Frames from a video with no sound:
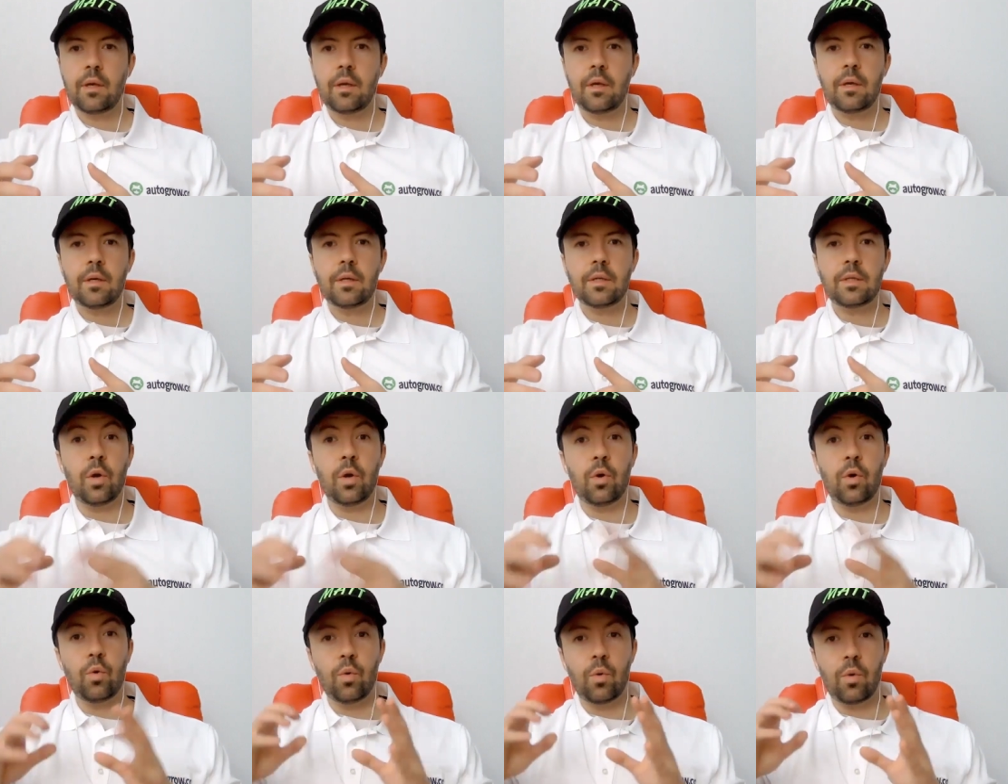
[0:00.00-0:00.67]

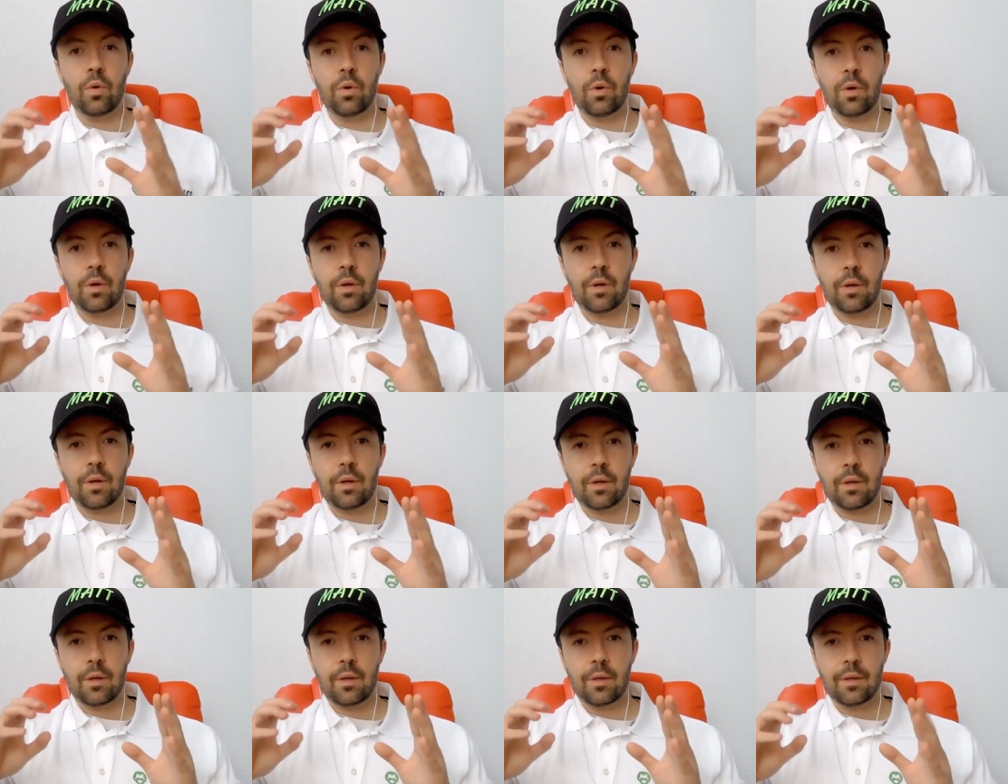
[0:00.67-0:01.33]
So
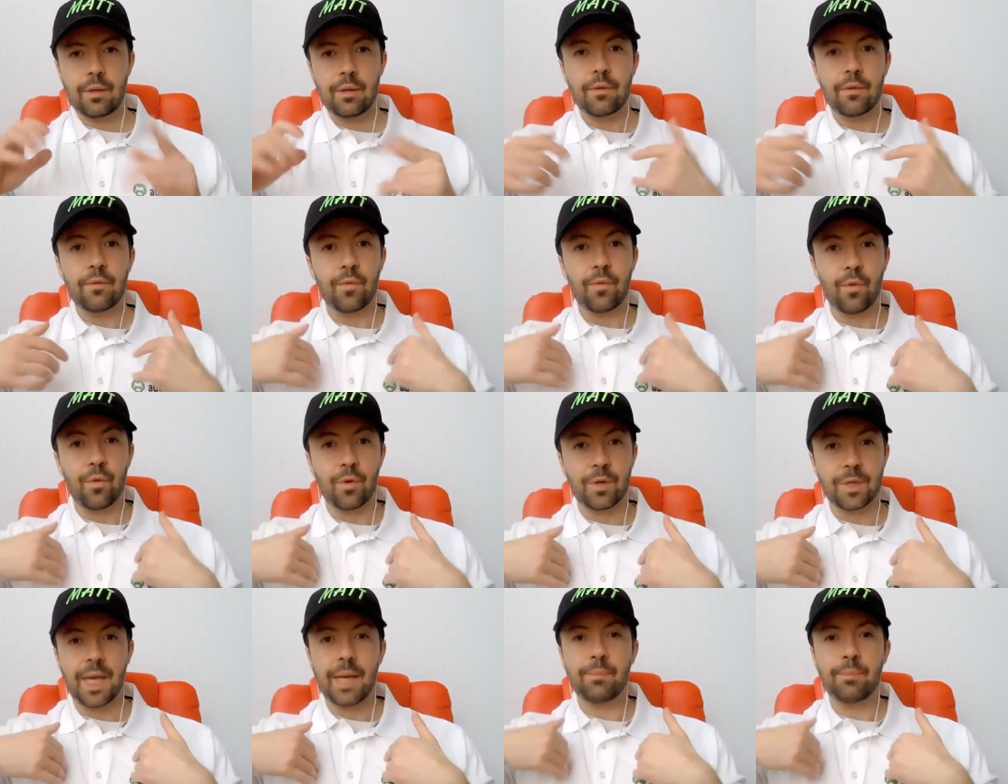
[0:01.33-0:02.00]
for
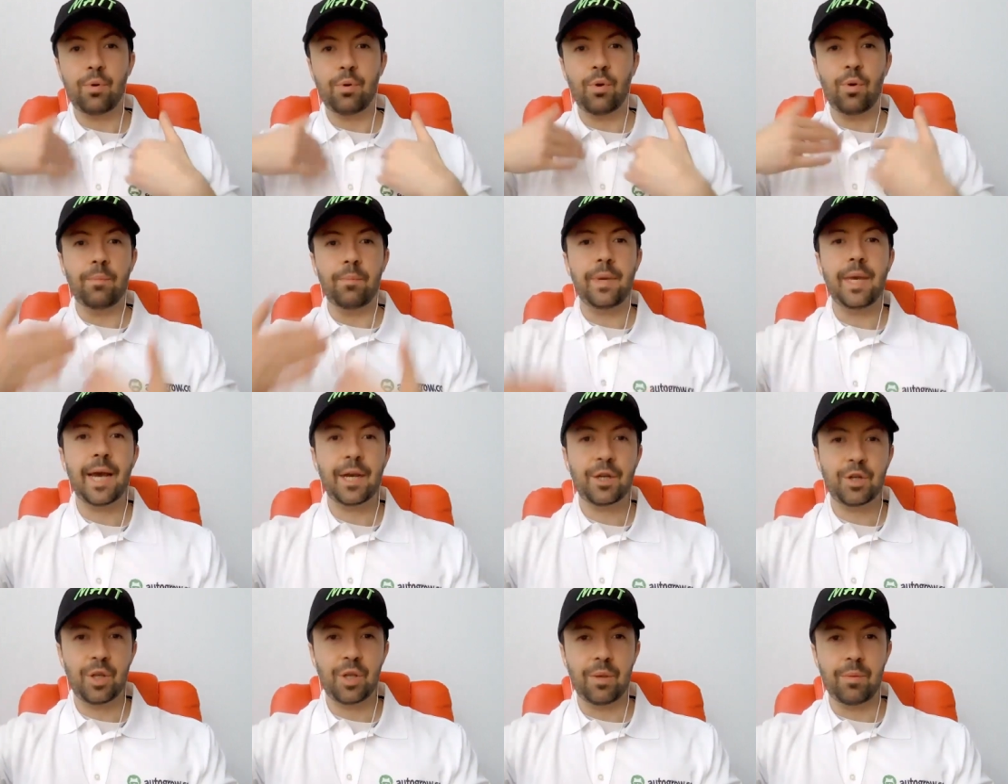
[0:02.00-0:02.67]
example, me
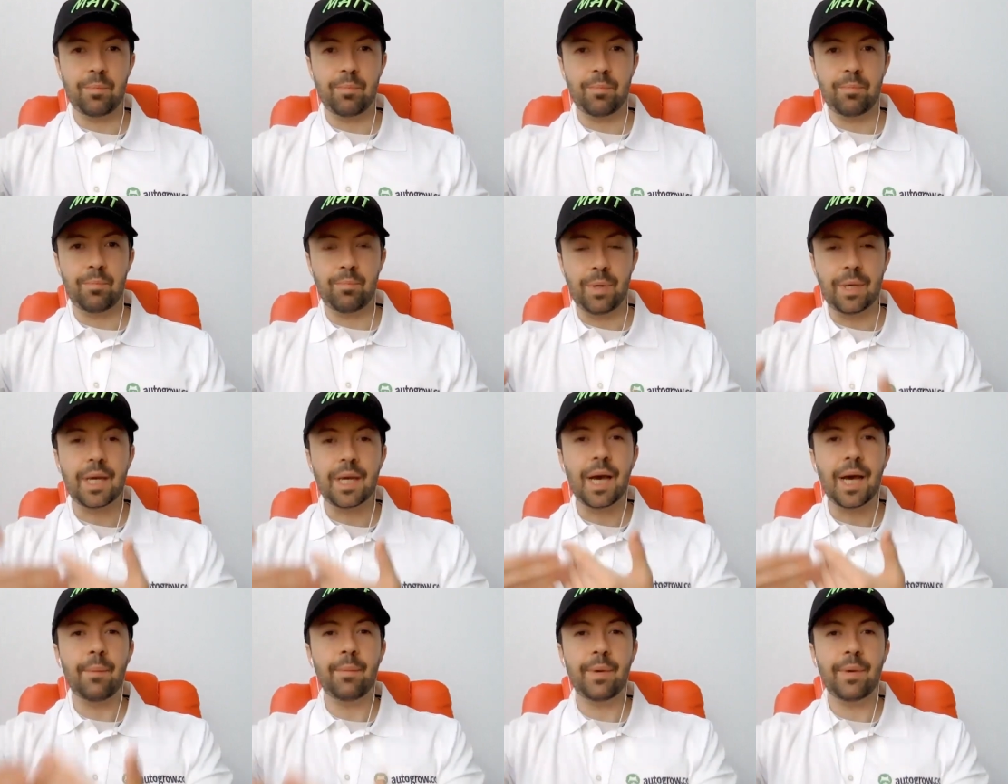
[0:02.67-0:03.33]
actually
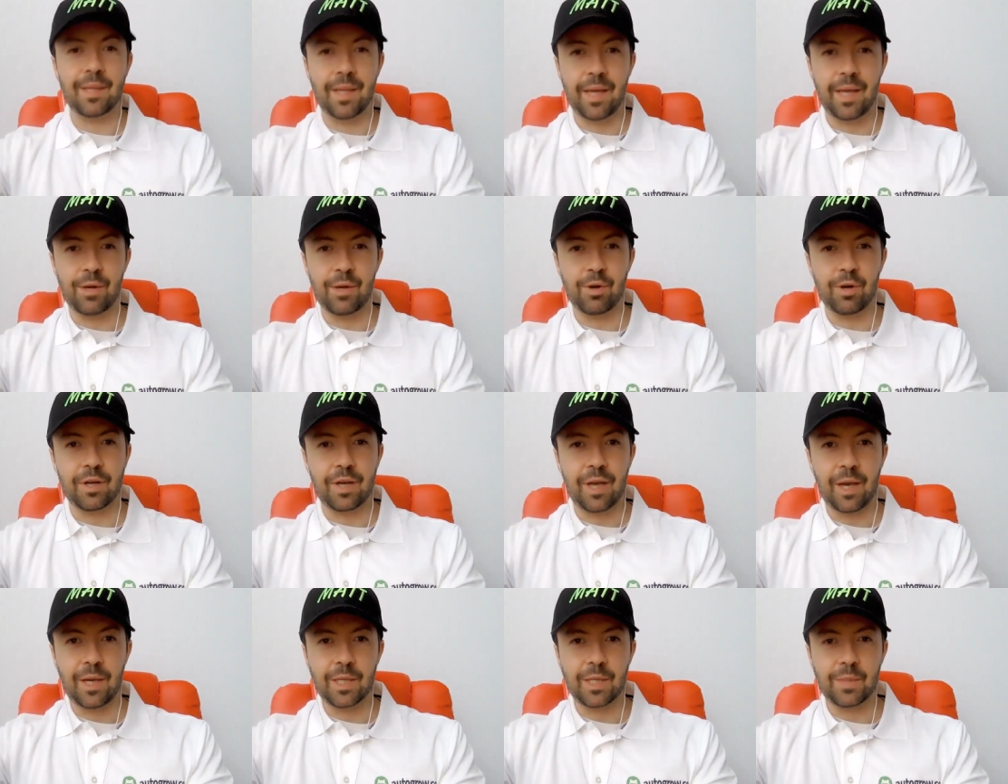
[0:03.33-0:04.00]
becoming later a
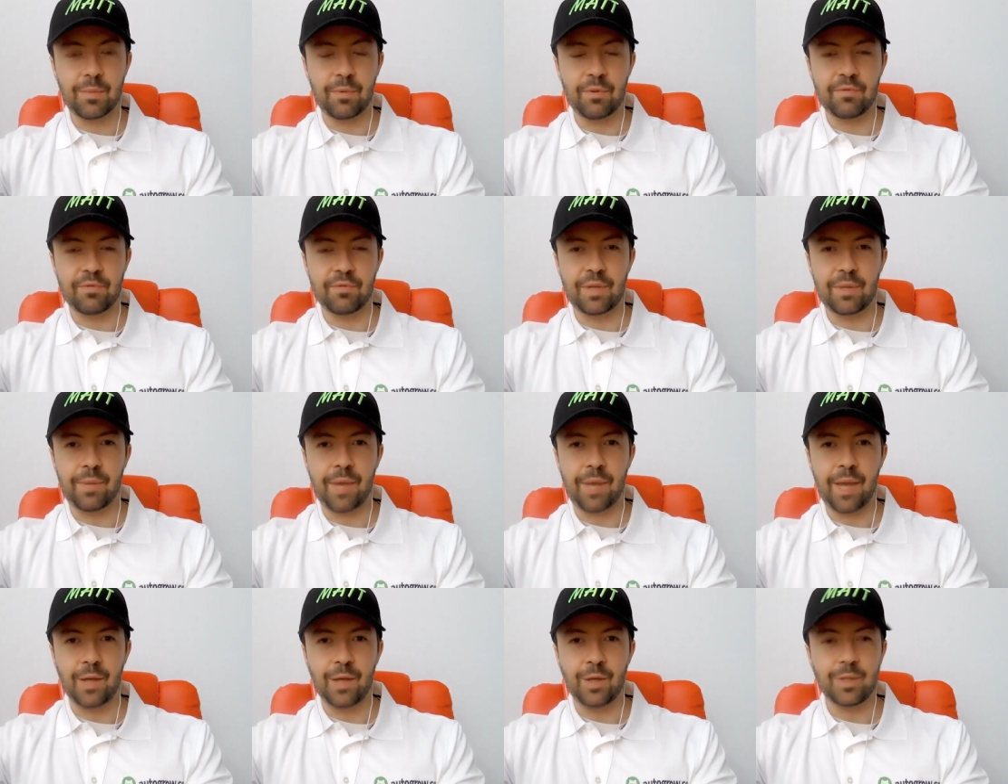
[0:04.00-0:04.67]
customer of
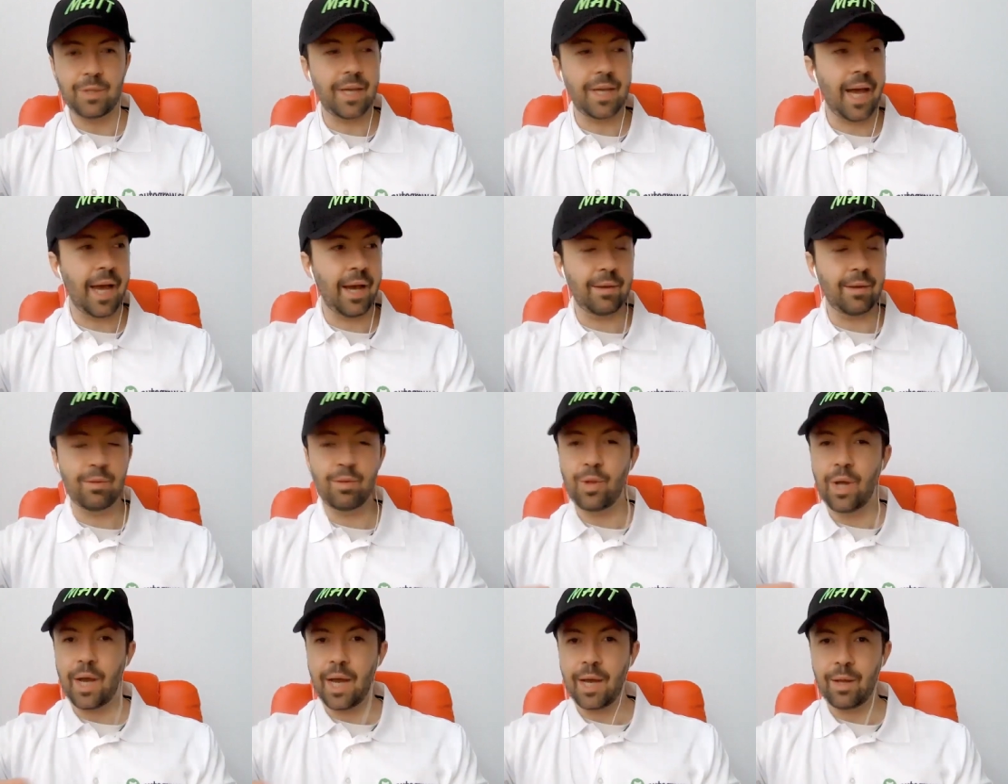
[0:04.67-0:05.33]
Leadpages, I,
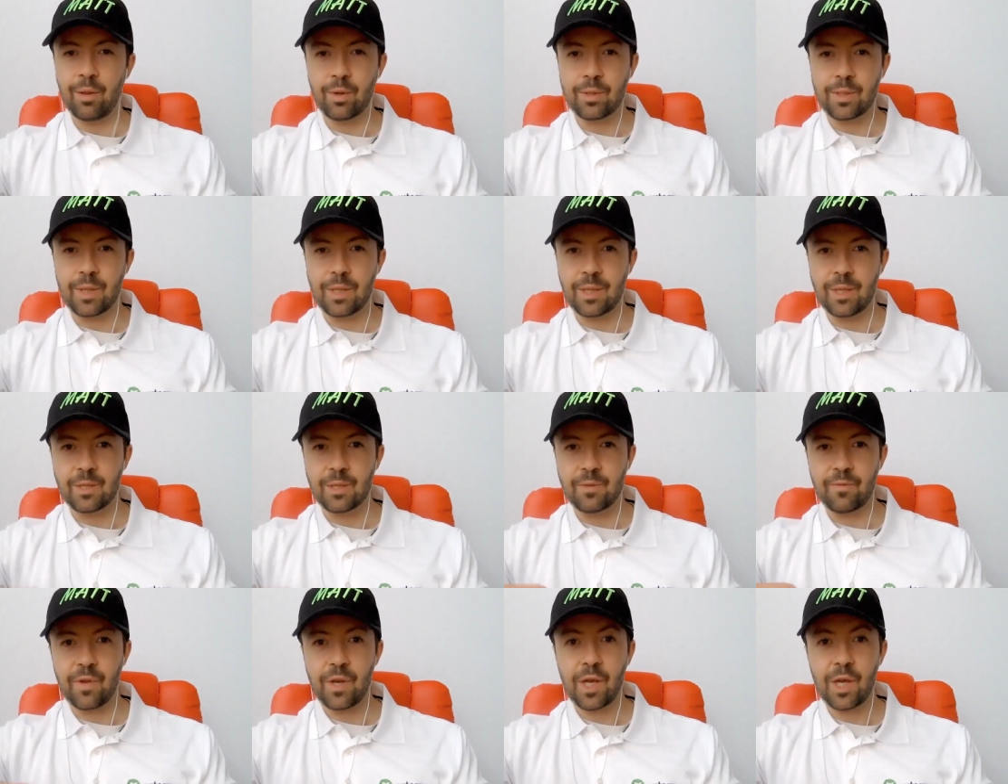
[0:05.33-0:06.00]
I looked at
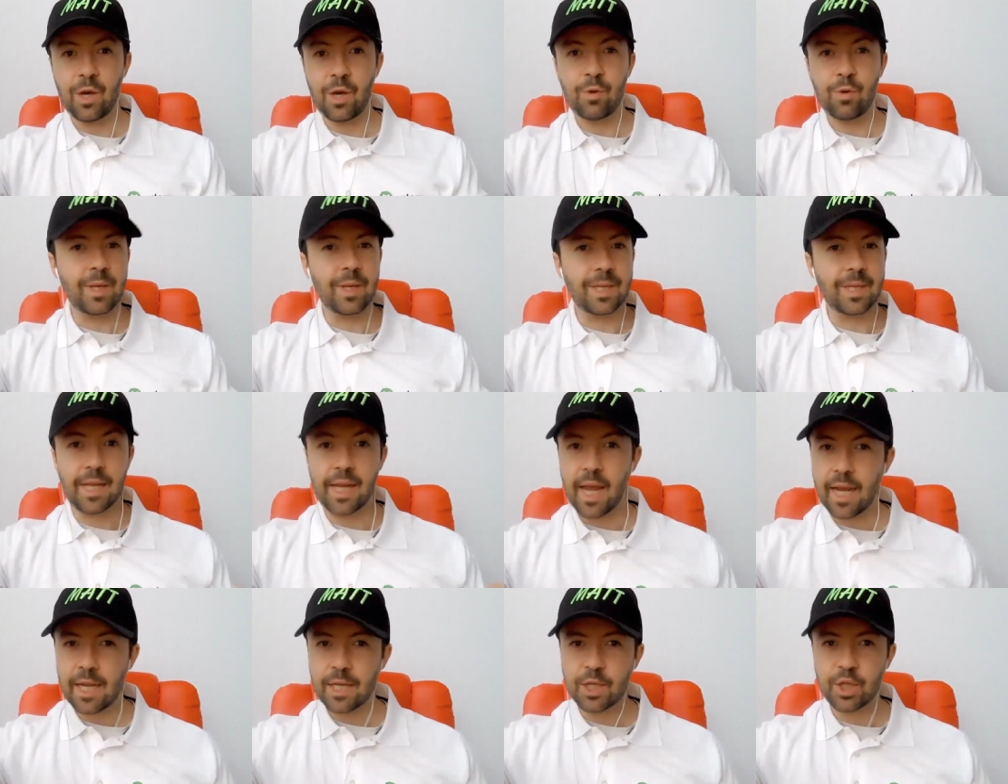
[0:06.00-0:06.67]
this video and they said,
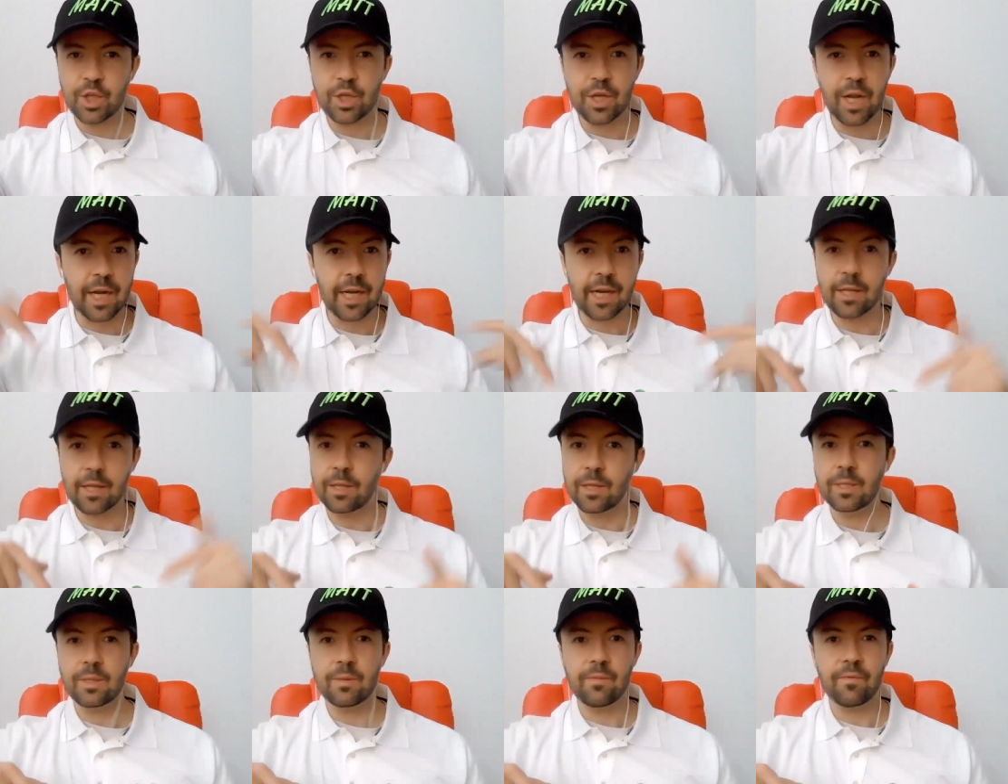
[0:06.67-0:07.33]
hey, check out
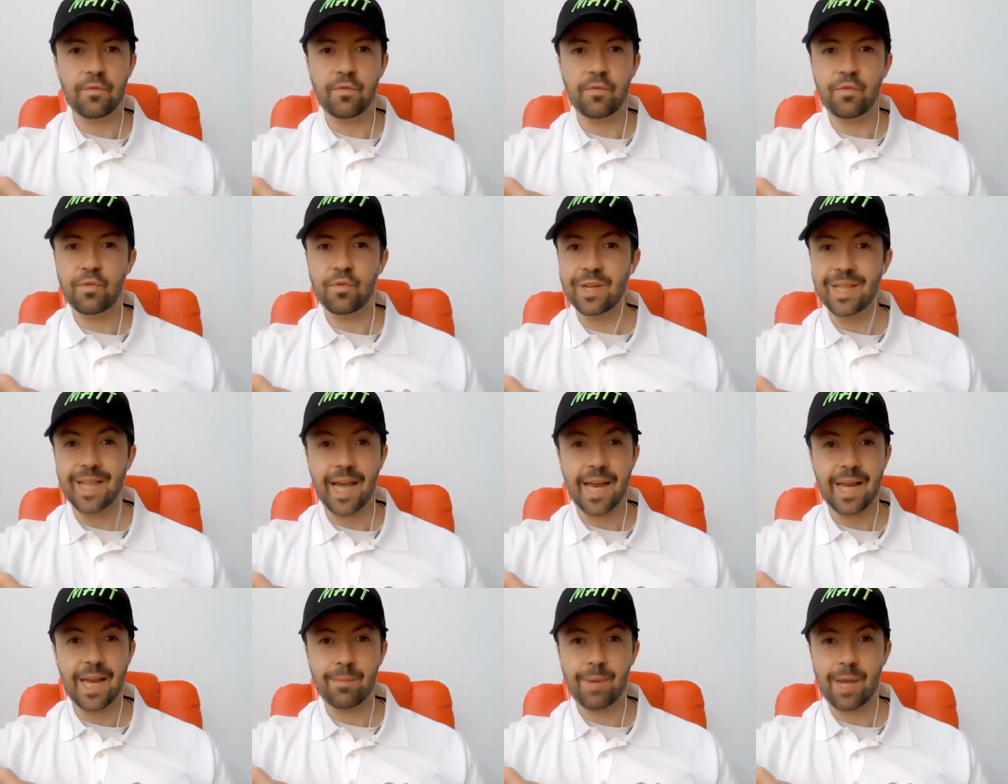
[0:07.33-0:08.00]
this free
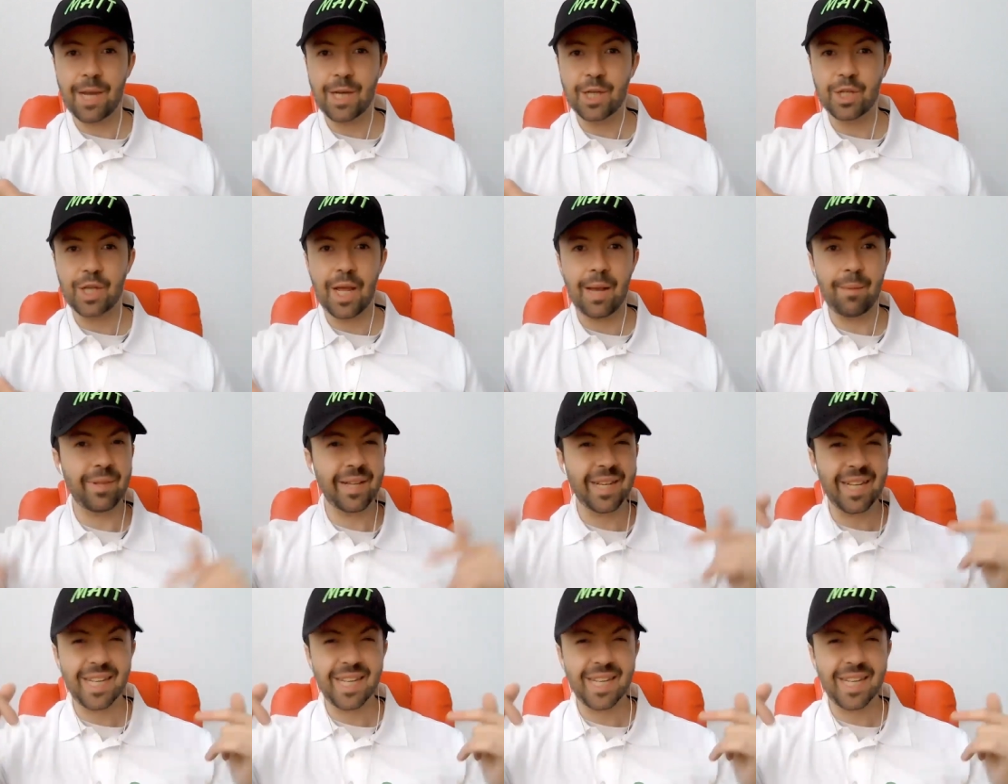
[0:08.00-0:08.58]
landing page template.